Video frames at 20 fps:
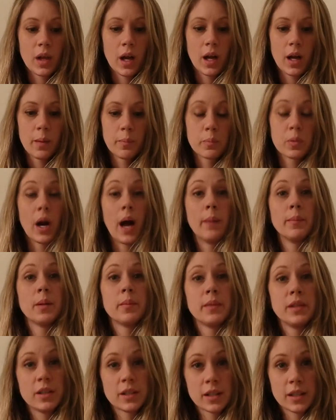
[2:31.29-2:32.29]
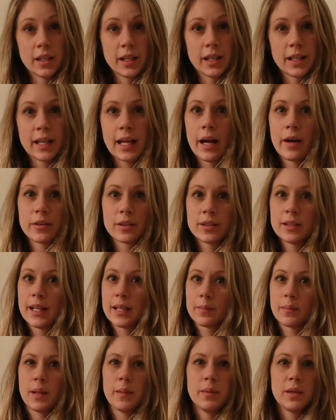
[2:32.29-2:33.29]
problem that you're going to encounter,
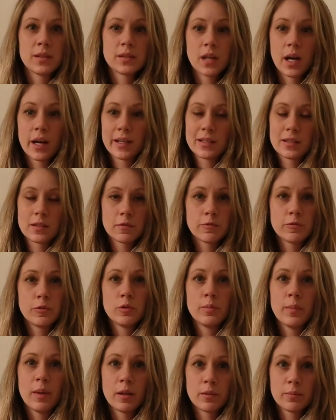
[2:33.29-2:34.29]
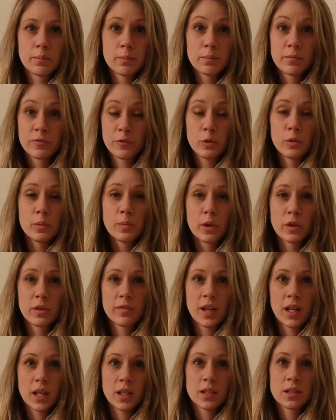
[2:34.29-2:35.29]
like maybe your dog isn't food
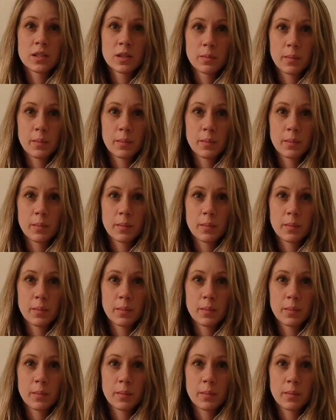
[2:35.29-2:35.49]
motivated,